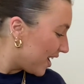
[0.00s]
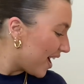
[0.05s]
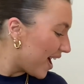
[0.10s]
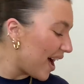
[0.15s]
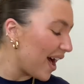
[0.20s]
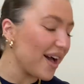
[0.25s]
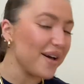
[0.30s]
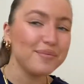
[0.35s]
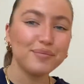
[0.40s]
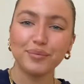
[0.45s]

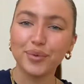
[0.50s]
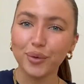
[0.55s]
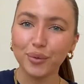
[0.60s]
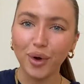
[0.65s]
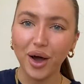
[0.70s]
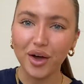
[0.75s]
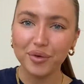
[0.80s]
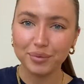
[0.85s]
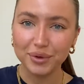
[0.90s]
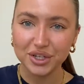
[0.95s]
But
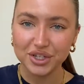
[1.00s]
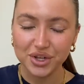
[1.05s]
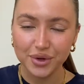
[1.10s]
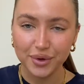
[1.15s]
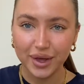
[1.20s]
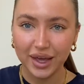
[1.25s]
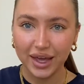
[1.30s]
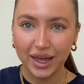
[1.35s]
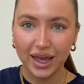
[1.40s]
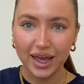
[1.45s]
what I've been
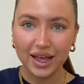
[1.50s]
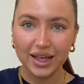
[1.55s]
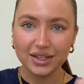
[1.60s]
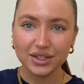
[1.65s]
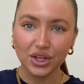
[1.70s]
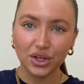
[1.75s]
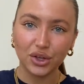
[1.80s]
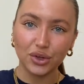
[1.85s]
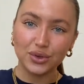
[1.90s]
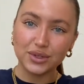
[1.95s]
doing is
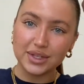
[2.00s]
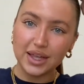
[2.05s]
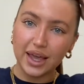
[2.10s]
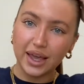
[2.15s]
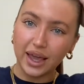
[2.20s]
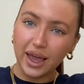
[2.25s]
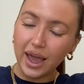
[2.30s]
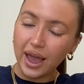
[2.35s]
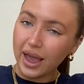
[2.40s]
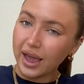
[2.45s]

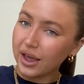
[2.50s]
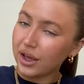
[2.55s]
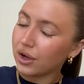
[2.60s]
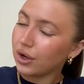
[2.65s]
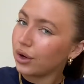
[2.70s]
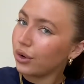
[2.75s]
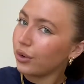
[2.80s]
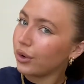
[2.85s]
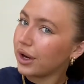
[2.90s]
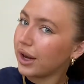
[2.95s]
using a
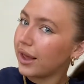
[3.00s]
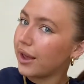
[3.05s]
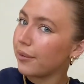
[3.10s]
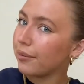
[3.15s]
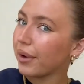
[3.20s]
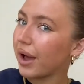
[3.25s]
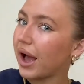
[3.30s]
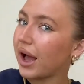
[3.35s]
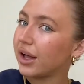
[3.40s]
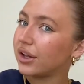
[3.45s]
claw clip
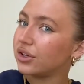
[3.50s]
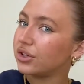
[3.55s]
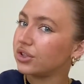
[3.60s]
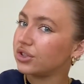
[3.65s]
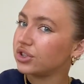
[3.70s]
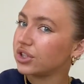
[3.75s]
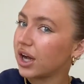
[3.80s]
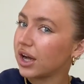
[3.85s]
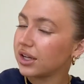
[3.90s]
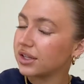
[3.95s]
and
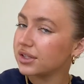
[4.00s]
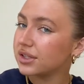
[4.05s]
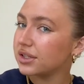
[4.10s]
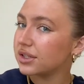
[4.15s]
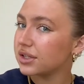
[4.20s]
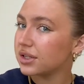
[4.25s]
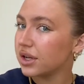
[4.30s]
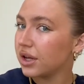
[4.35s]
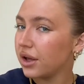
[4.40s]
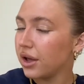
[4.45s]

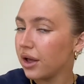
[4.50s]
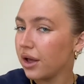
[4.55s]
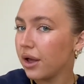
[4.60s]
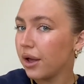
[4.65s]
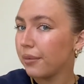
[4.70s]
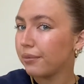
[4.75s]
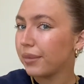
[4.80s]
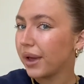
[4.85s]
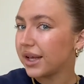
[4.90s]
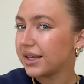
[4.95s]
just
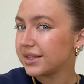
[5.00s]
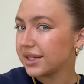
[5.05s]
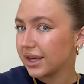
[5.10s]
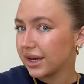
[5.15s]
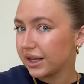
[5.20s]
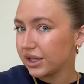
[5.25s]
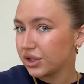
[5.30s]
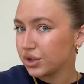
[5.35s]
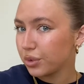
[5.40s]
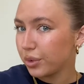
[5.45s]

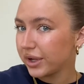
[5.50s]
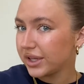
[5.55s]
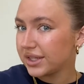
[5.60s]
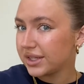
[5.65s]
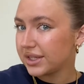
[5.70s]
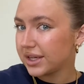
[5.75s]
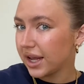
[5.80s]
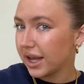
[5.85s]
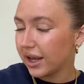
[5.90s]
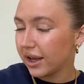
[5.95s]
basically
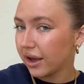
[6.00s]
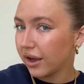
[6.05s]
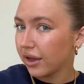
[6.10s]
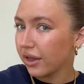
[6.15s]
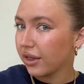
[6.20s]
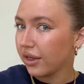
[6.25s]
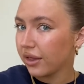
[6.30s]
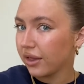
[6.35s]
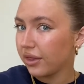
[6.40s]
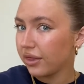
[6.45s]
twisting
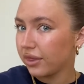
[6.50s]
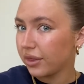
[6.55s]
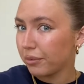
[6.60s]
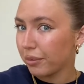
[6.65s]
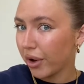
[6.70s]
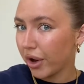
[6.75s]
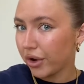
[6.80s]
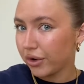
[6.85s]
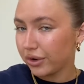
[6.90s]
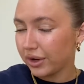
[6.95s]
the
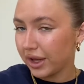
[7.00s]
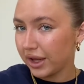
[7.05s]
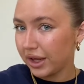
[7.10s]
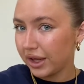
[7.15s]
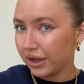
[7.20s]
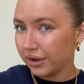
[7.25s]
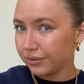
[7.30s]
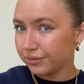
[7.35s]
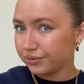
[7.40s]
pony